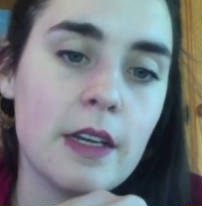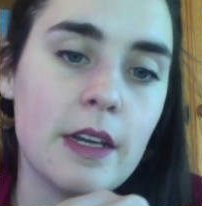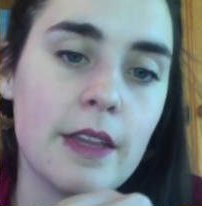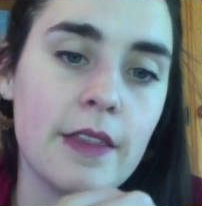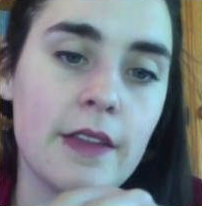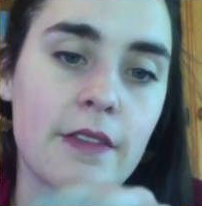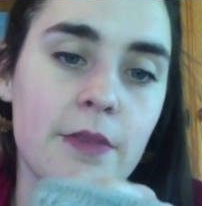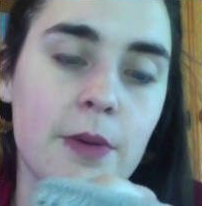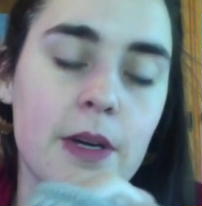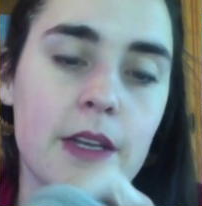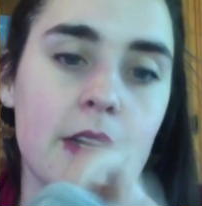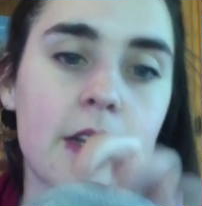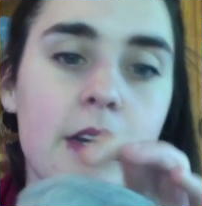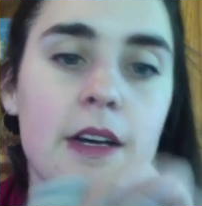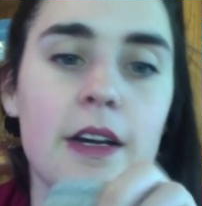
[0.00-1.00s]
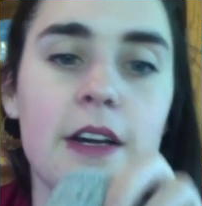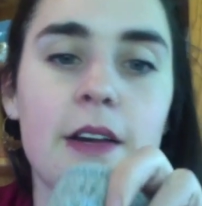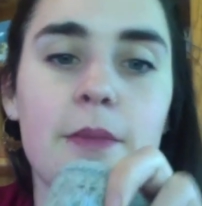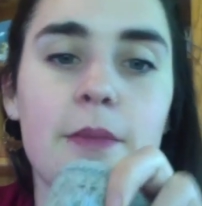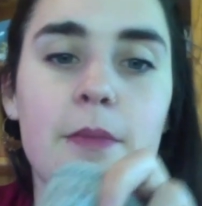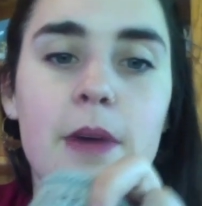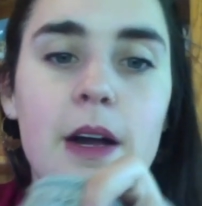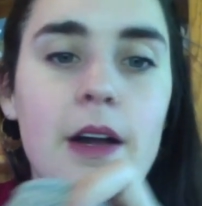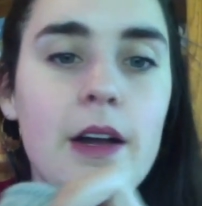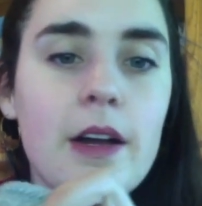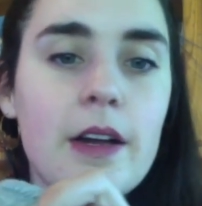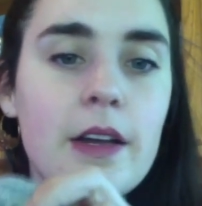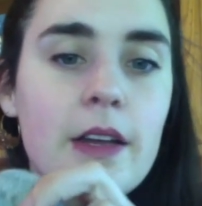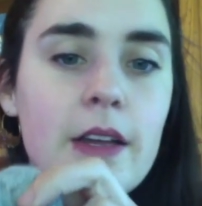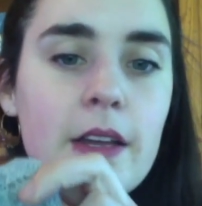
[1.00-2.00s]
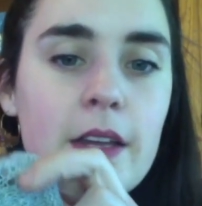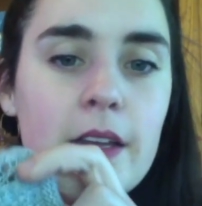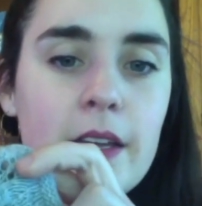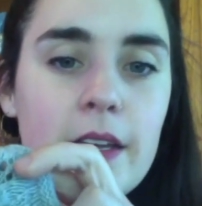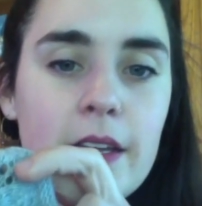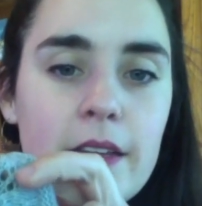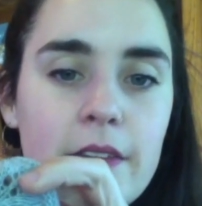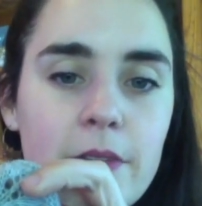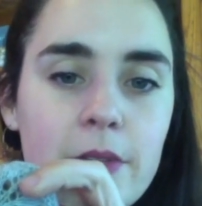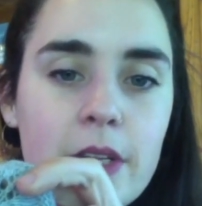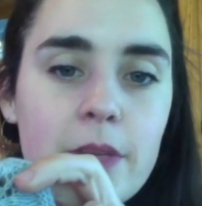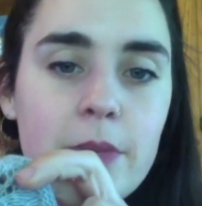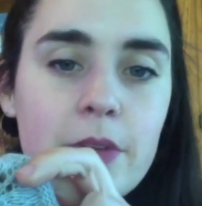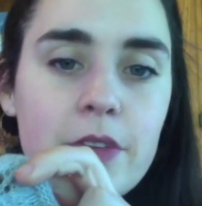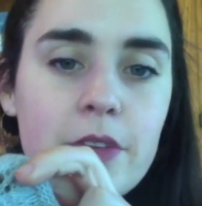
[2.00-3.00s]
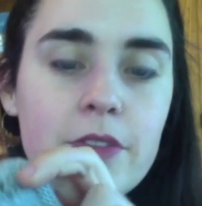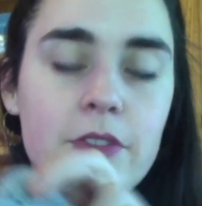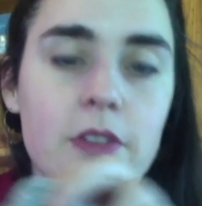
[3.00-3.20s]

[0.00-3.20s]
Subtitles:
This one is a really beautiful